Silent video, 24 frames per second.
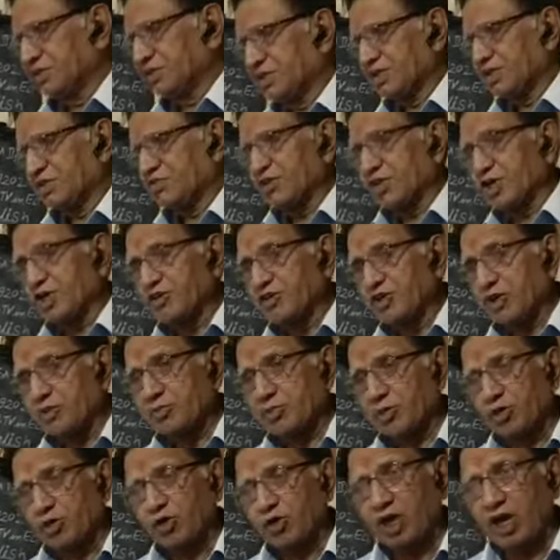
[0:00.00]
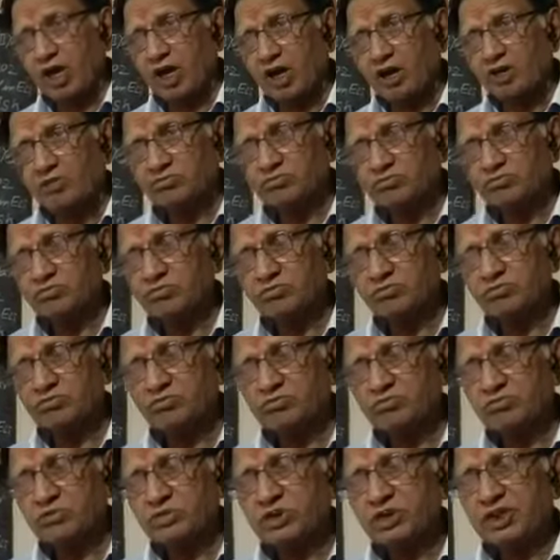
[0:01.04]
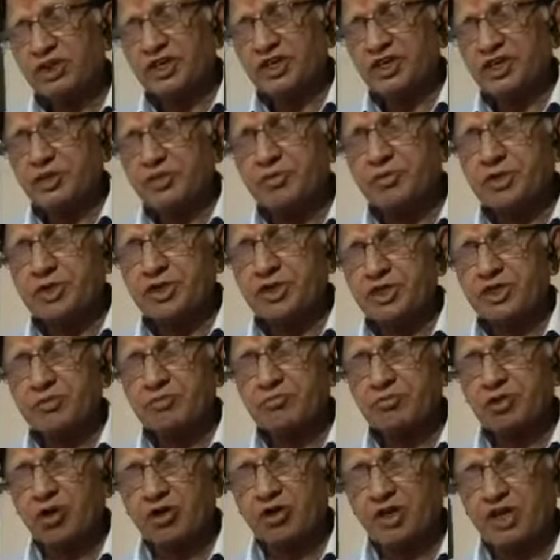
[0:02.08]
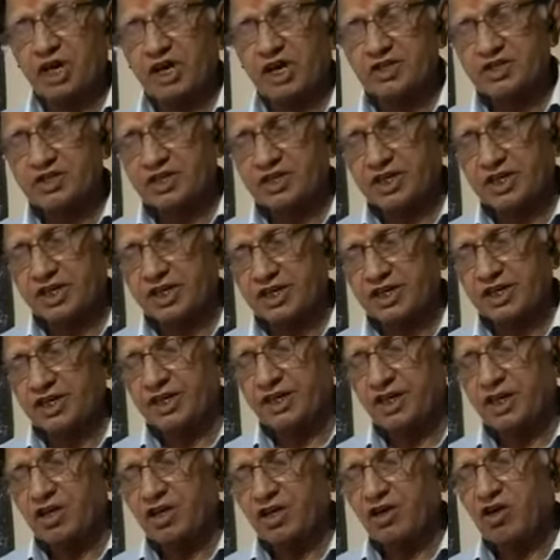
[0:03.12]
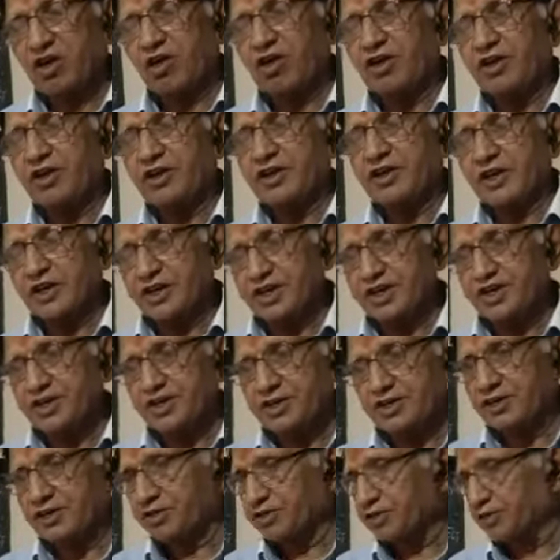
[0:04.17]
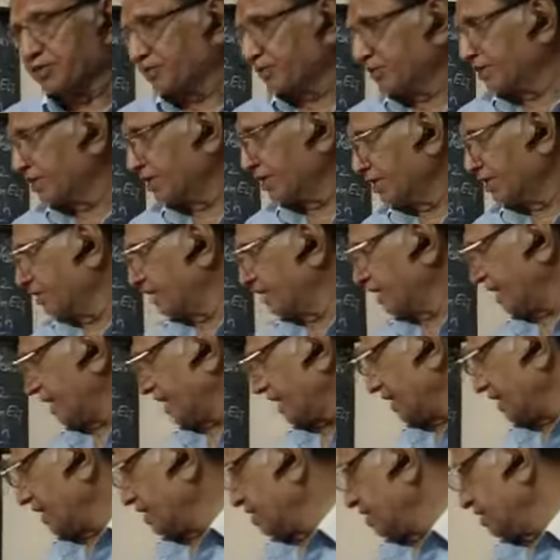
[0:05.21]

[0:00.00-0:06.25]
Whatever program is being broadcasted on radio, then